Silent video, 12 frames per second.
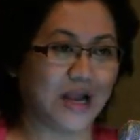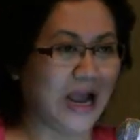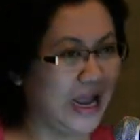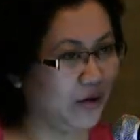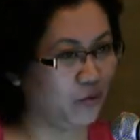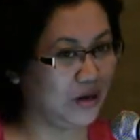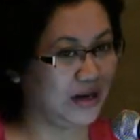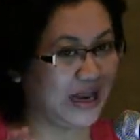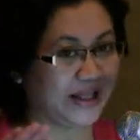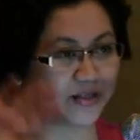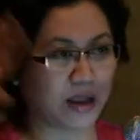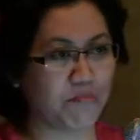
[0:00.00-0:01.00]
I will
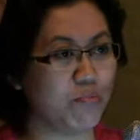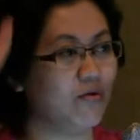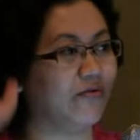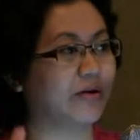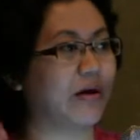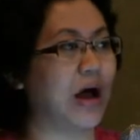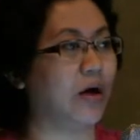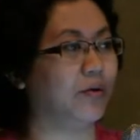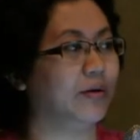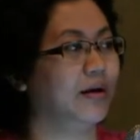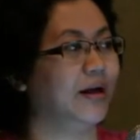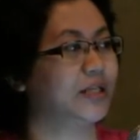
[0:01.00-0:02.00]
let them move
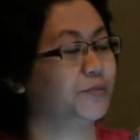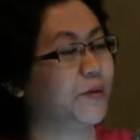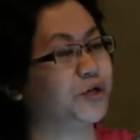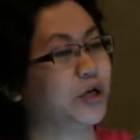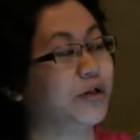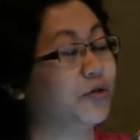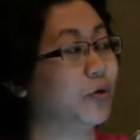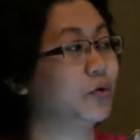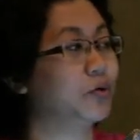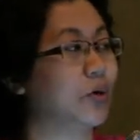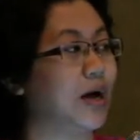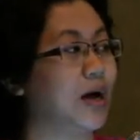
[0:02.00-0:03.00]
around, especially
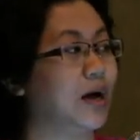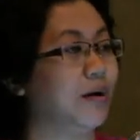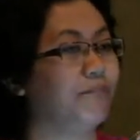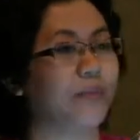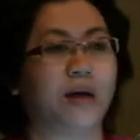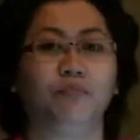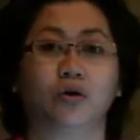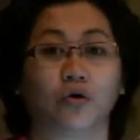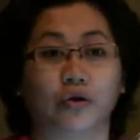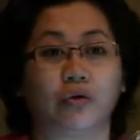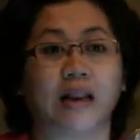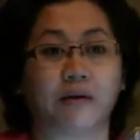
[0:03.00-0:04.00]
those who are, I'm not
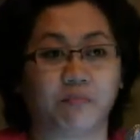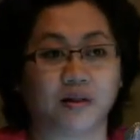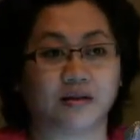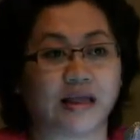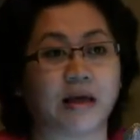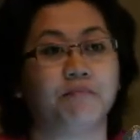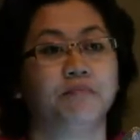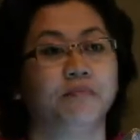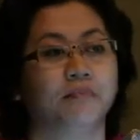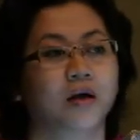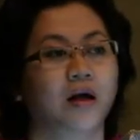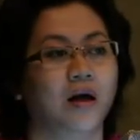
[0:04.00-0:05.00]
going to label them.